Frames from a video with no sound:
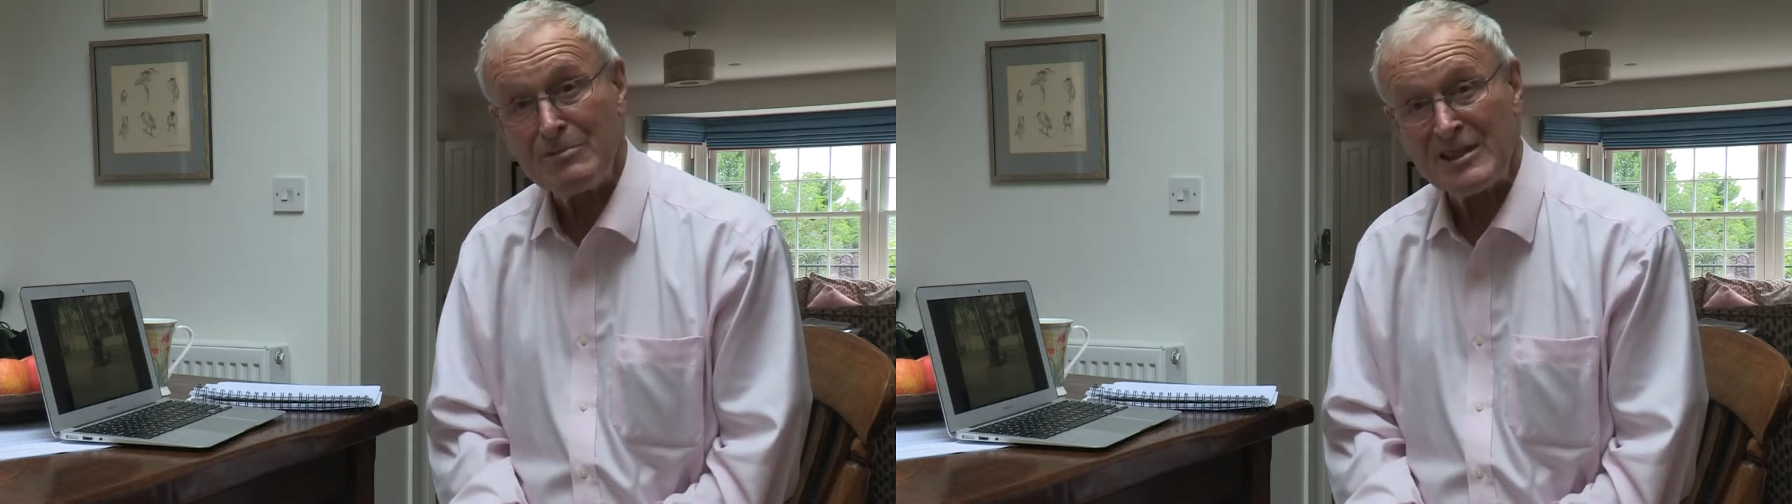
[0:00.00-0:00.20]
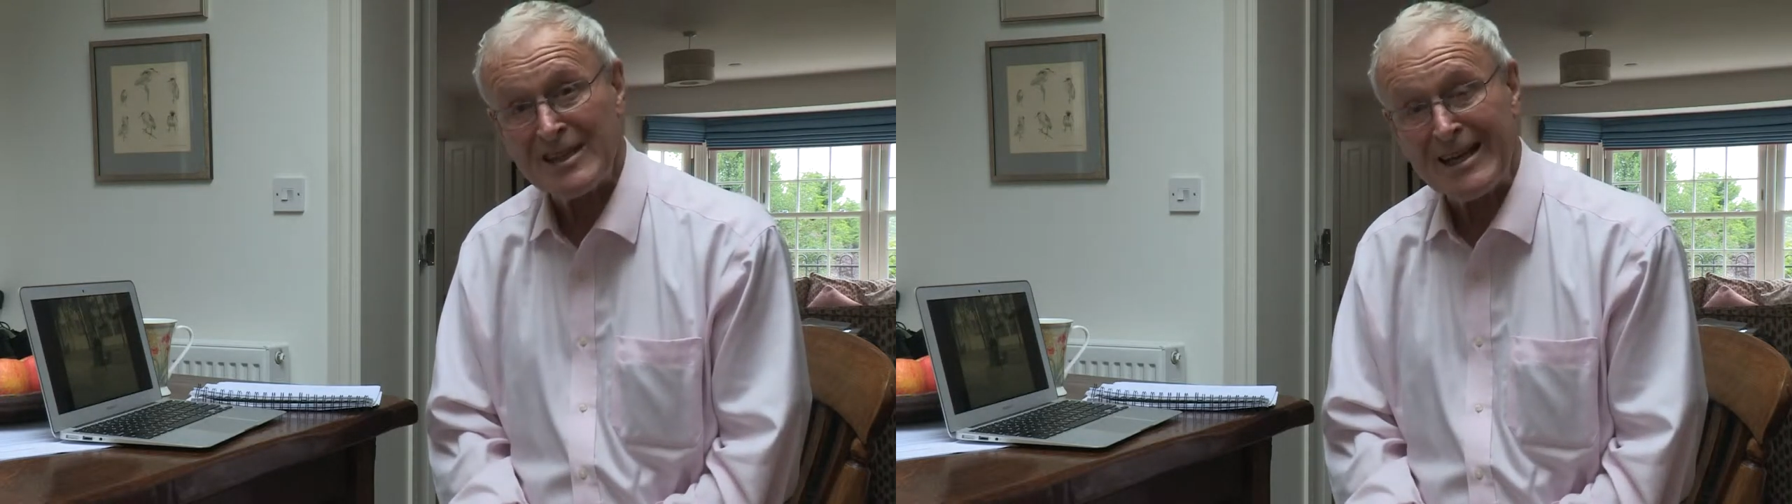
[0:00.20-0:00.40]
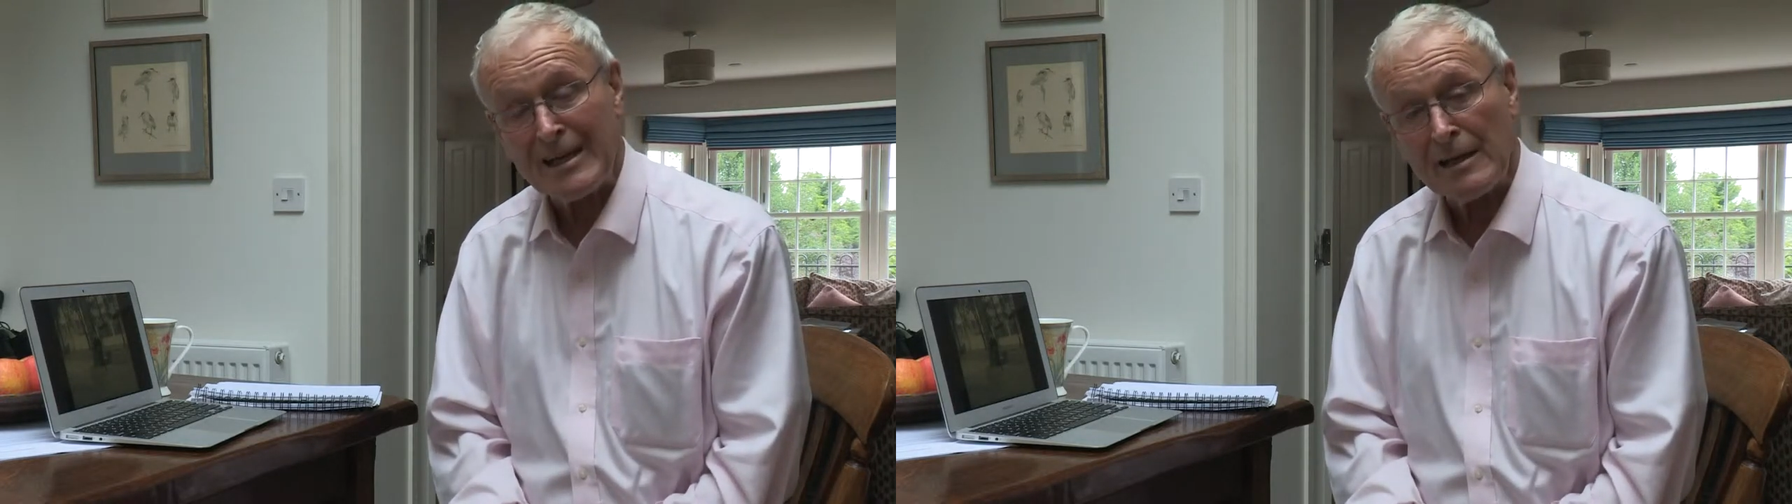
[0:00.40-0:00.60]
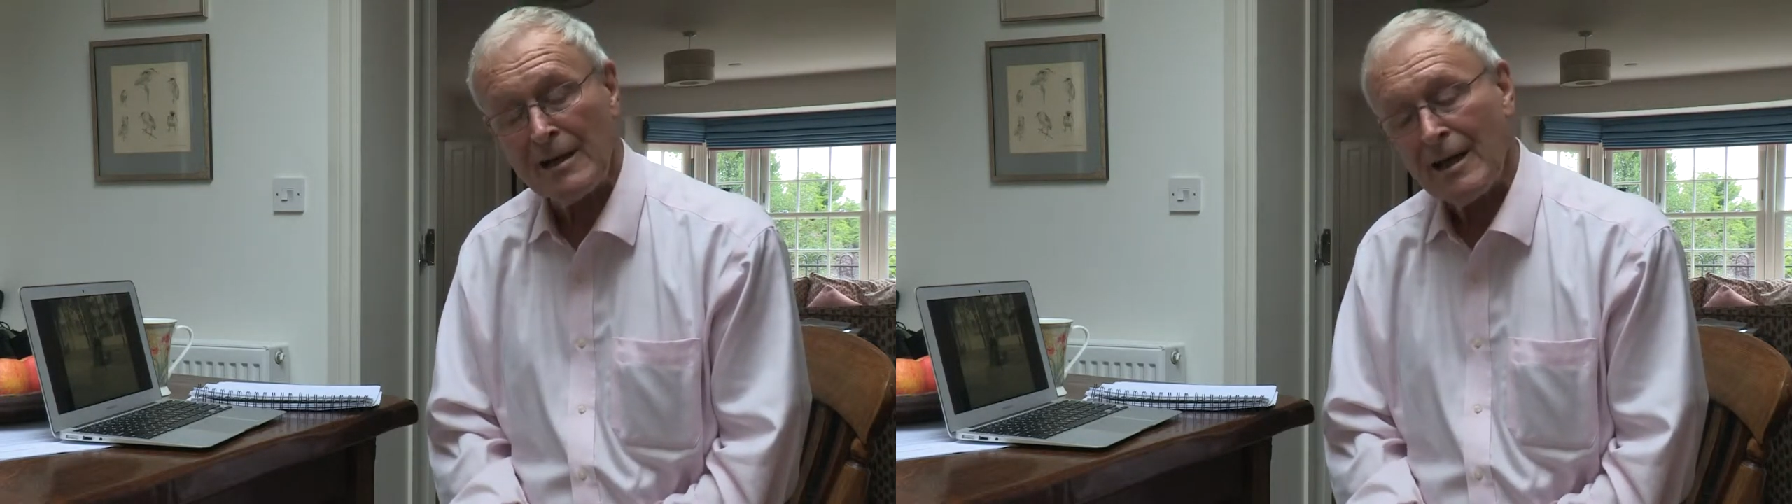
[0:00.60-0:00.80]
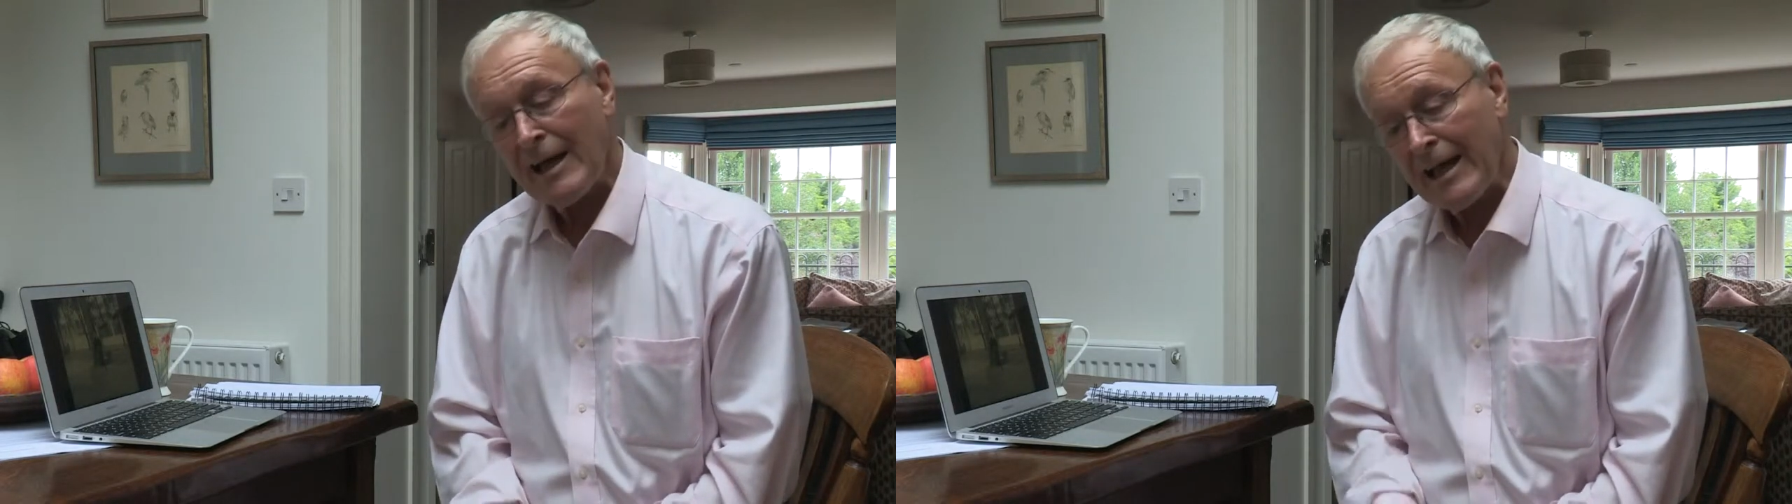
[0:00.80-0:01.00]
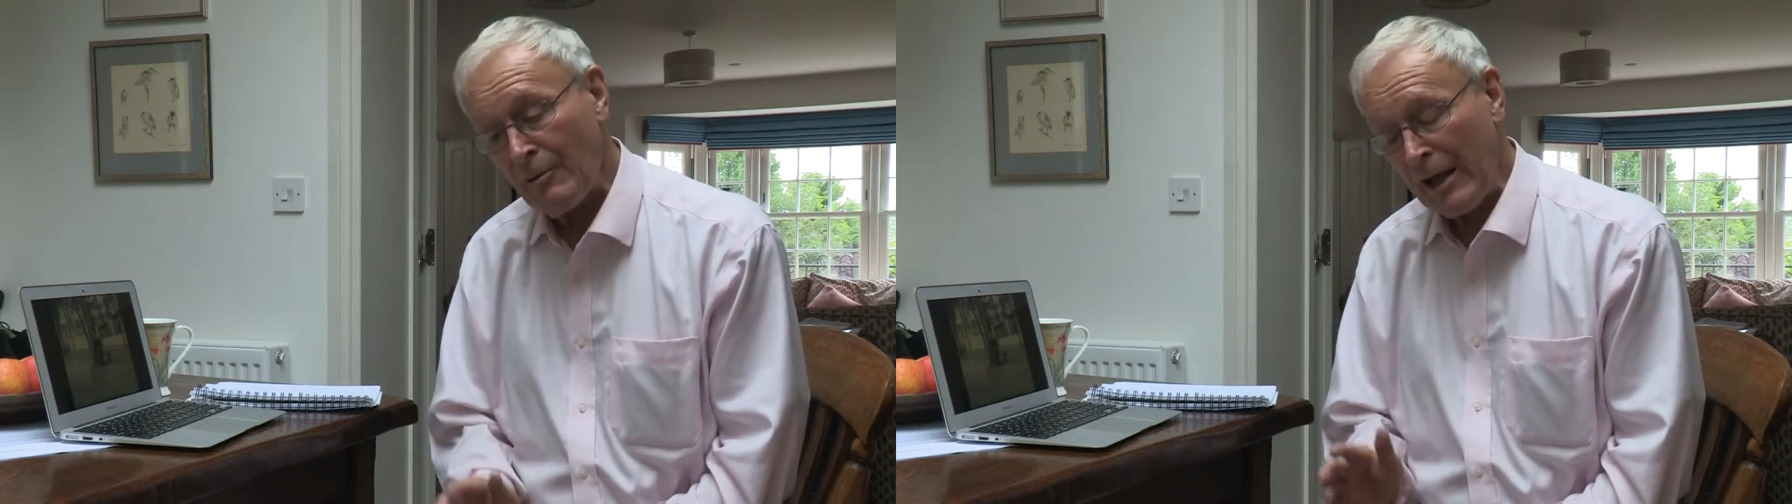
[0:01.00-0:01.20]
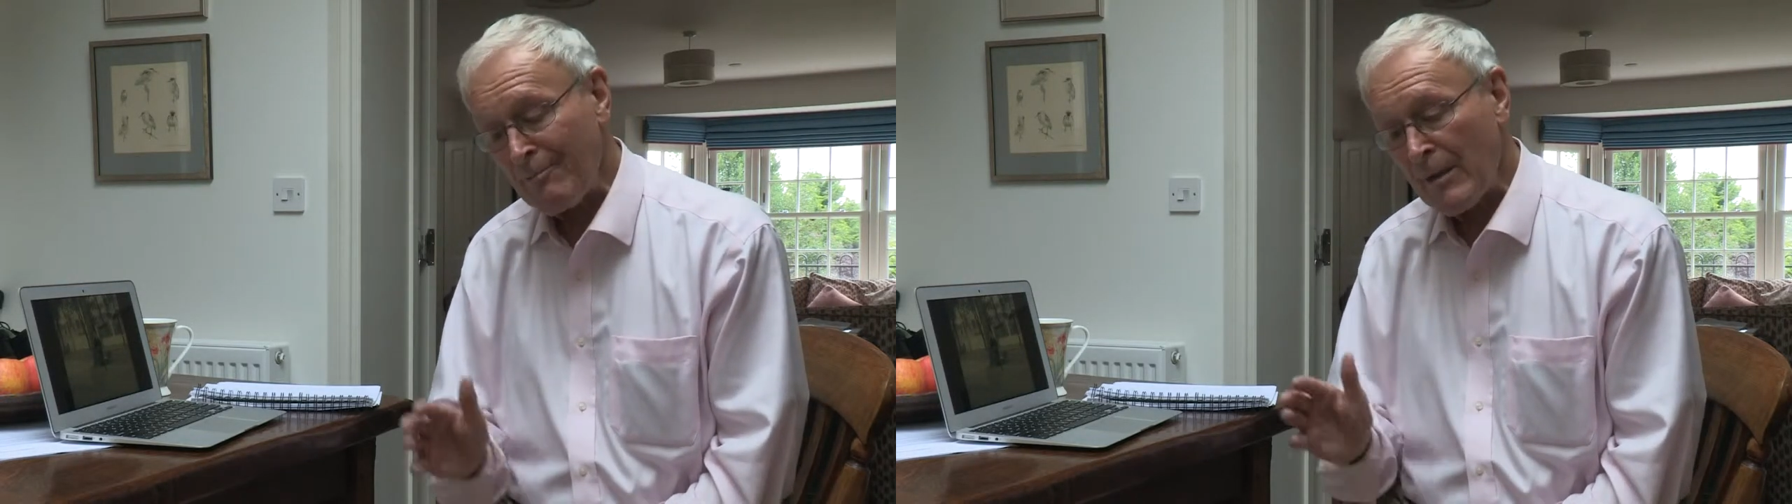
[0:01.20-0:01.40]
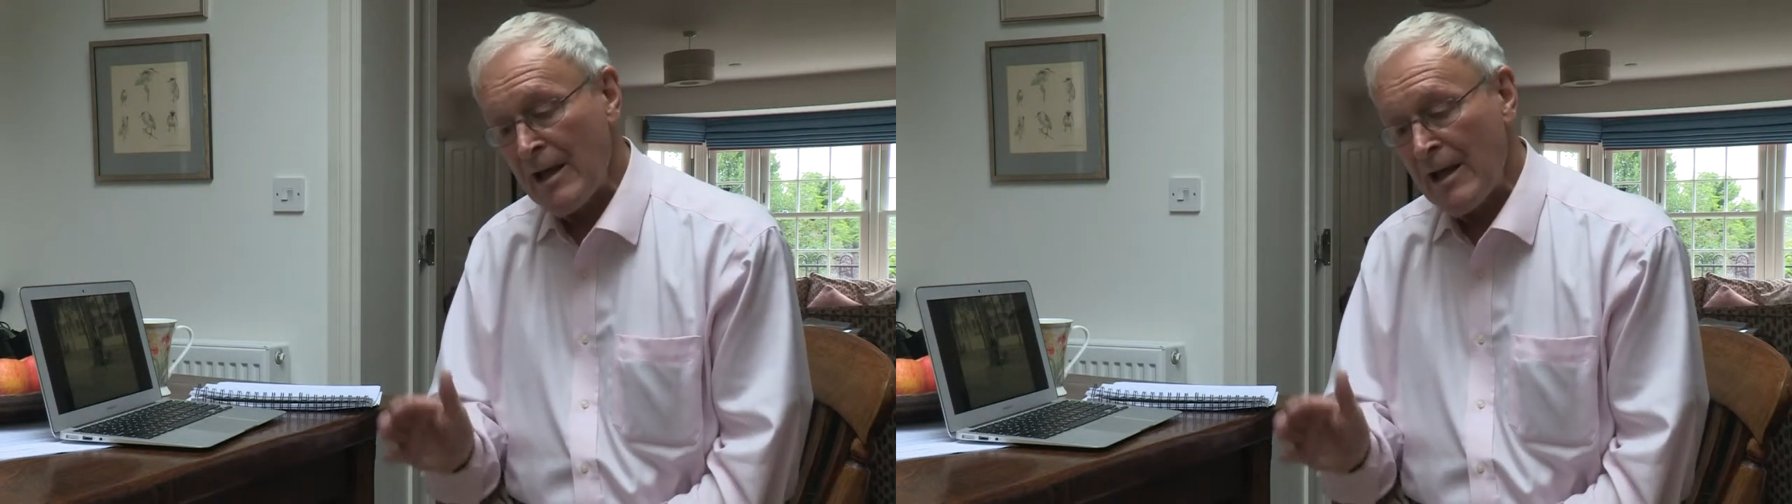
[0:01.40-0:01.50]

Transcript: BBC. Anyway,